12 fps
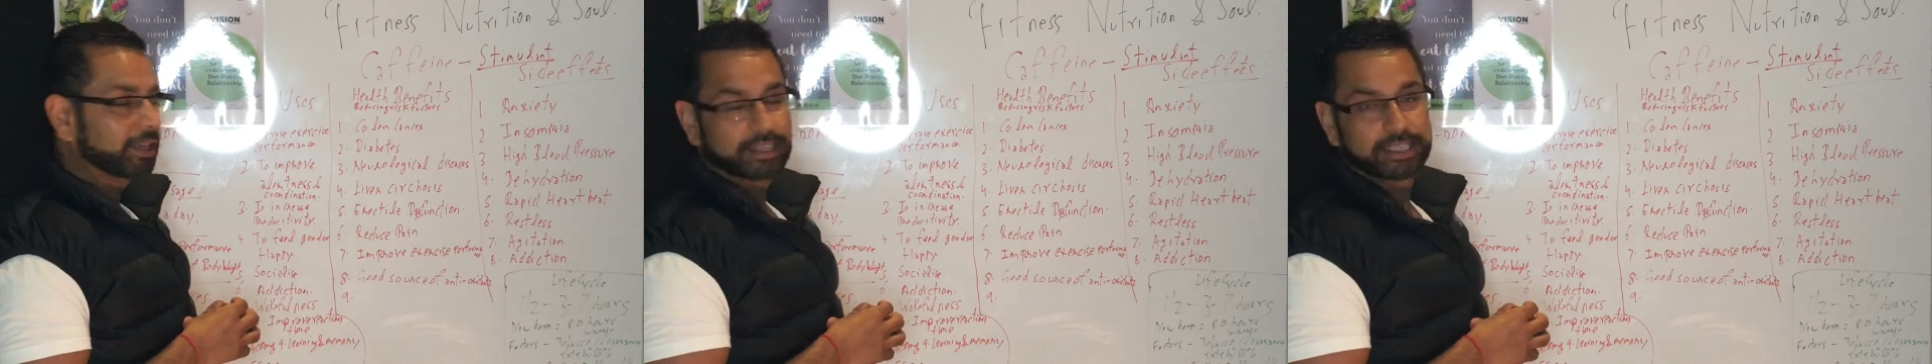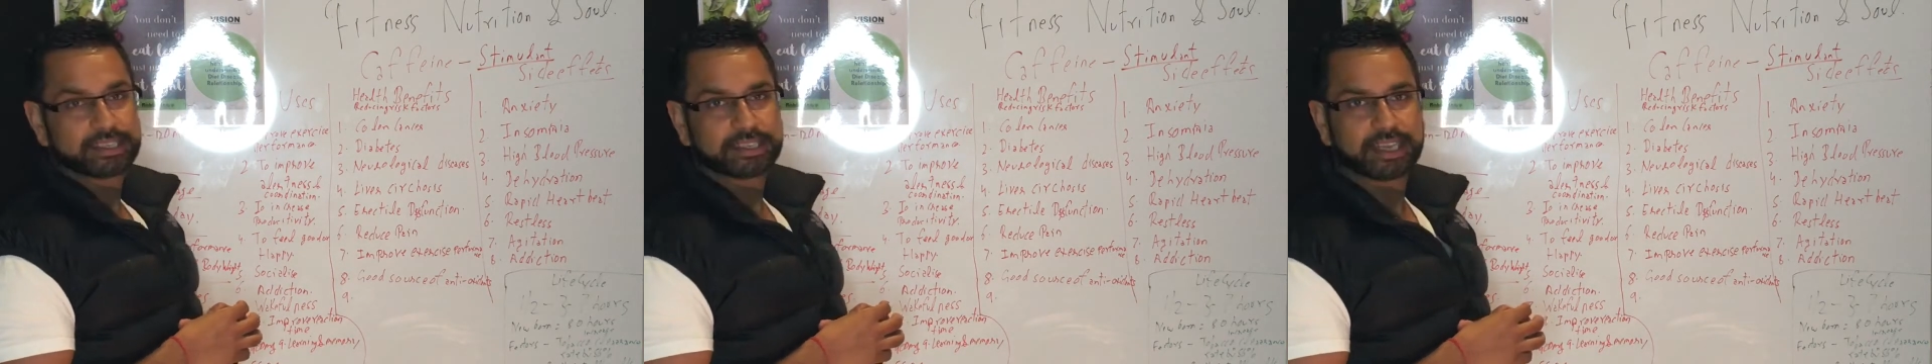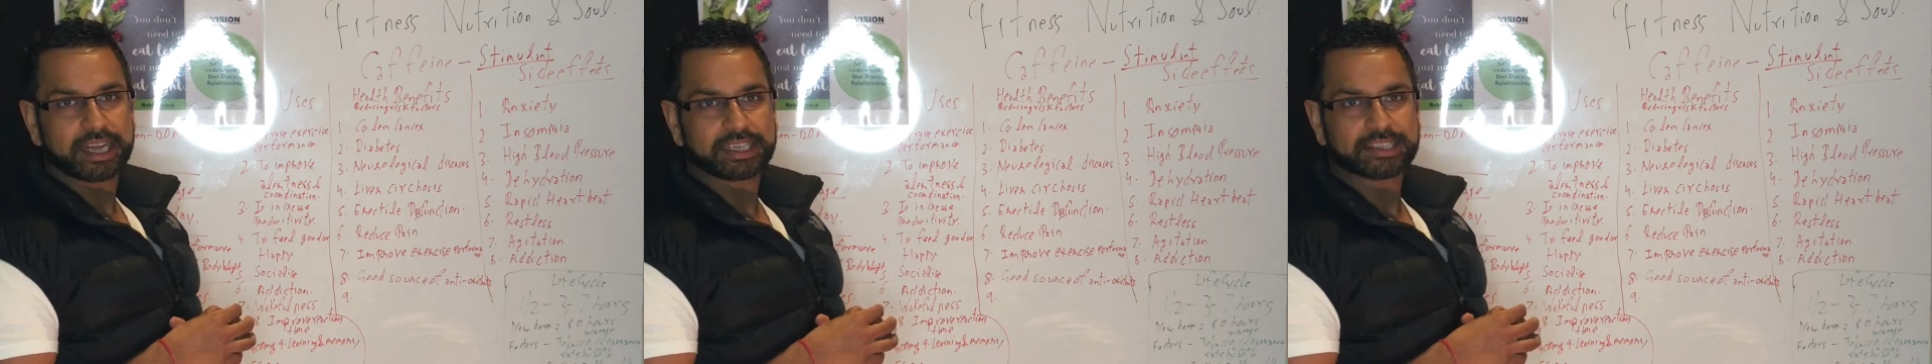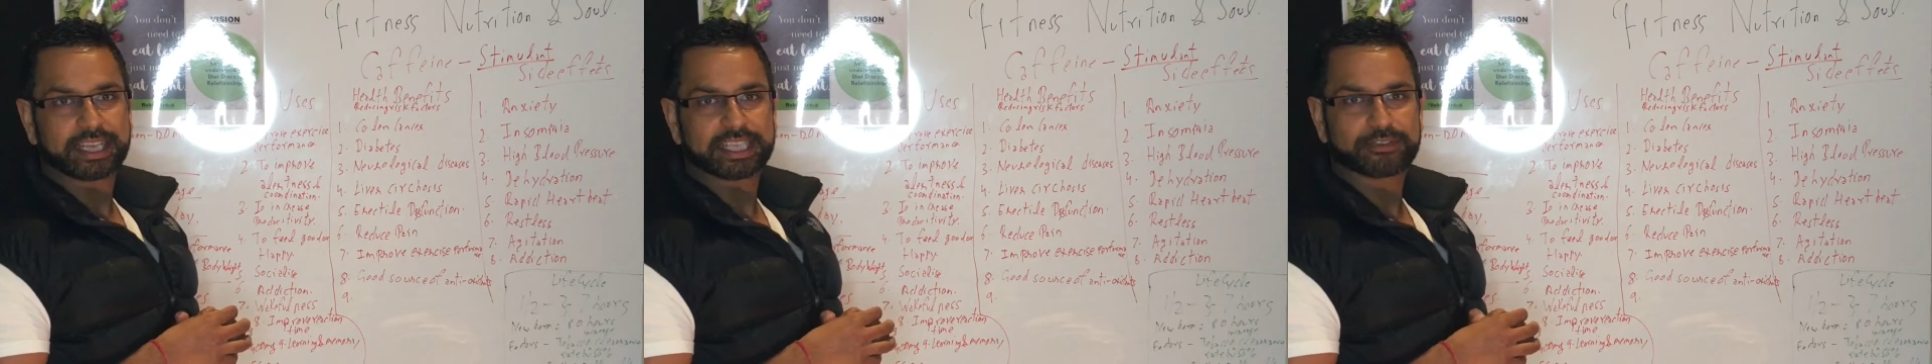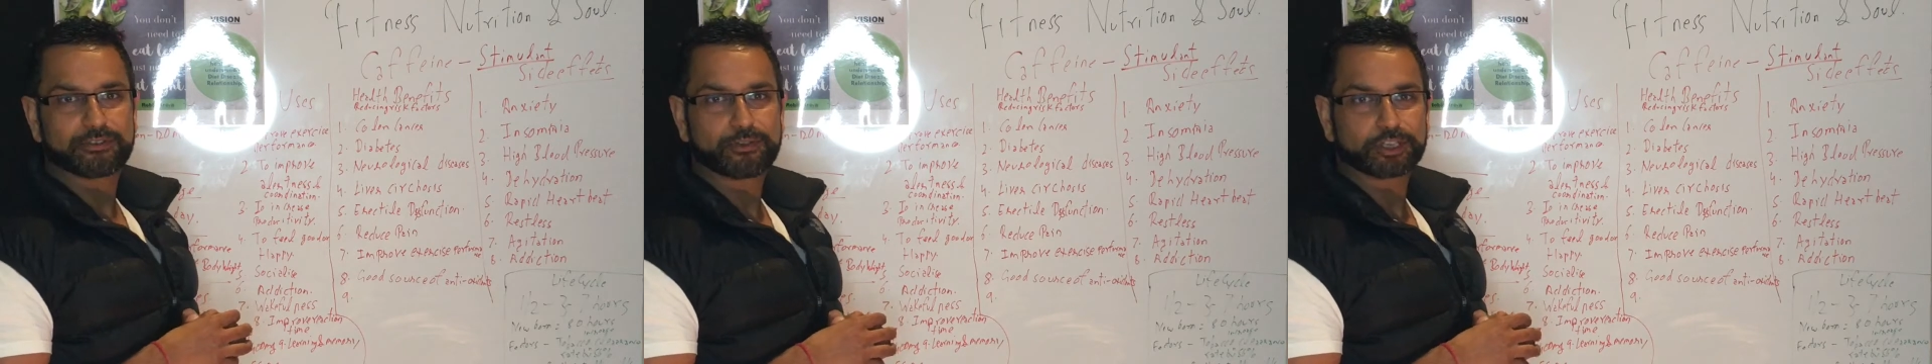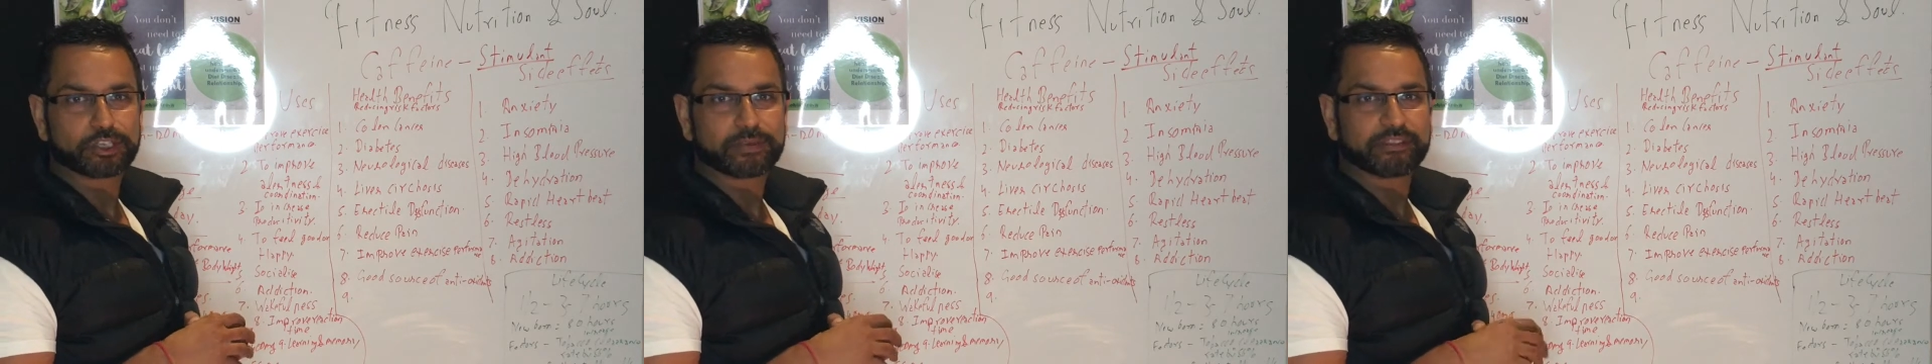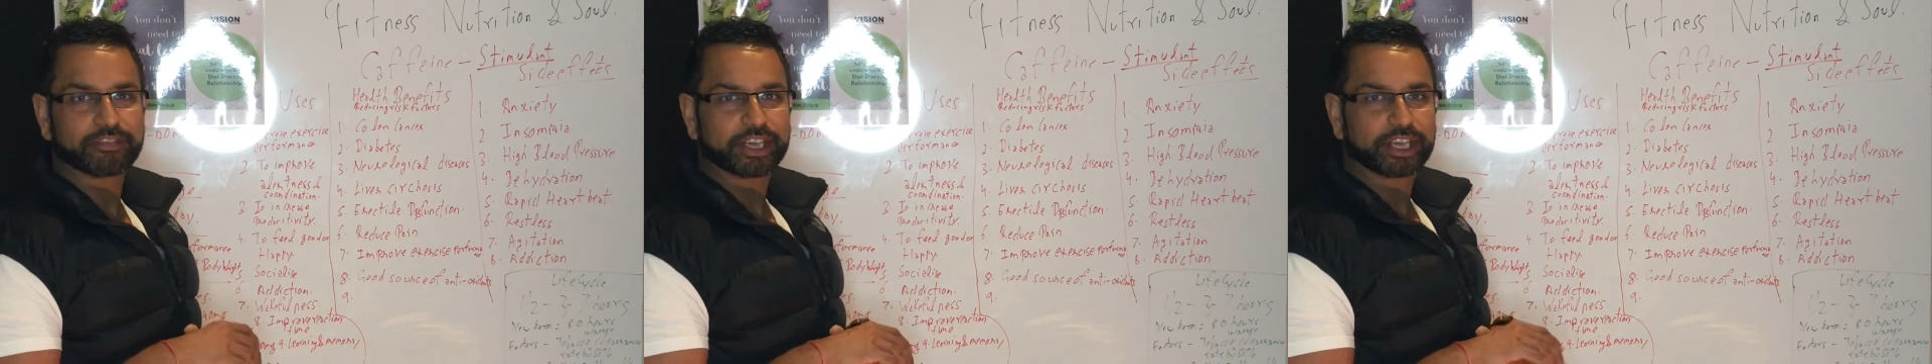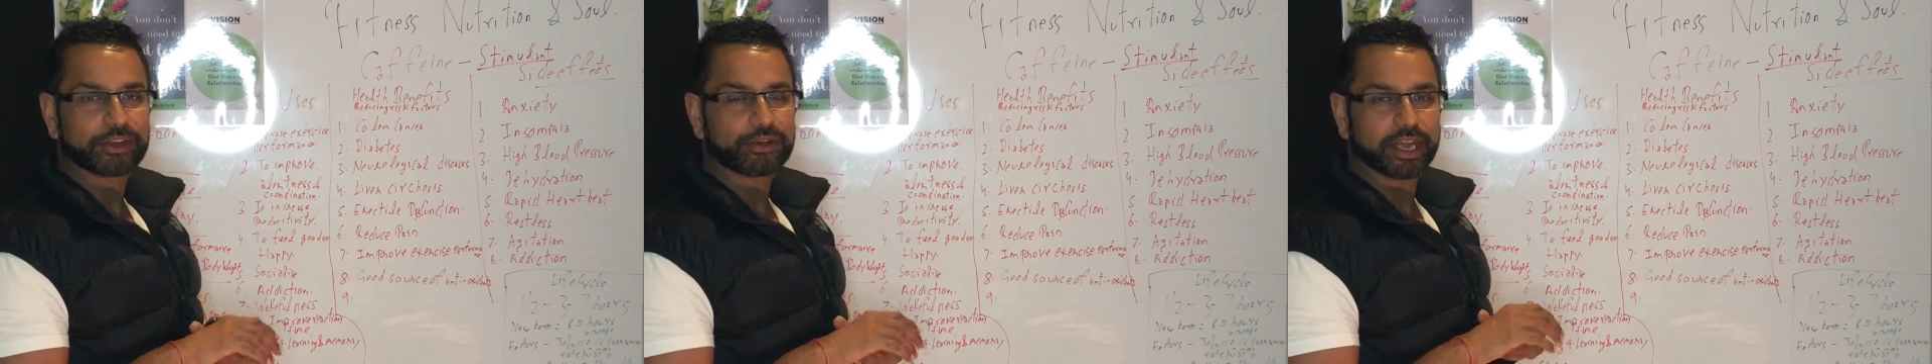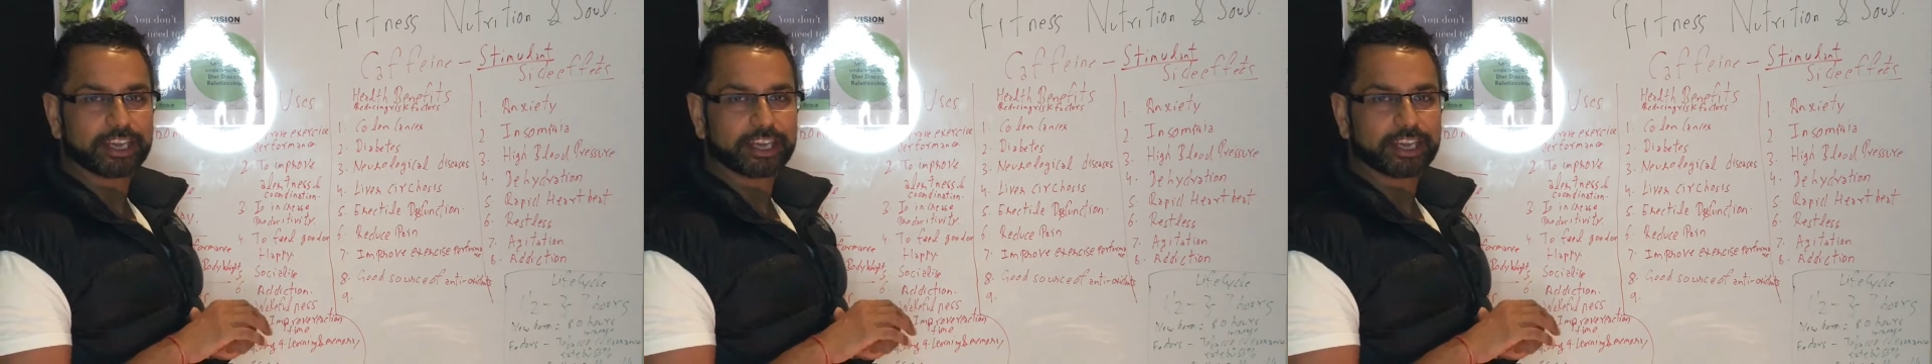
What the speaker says: That's it, guys. Thanks for watching my video,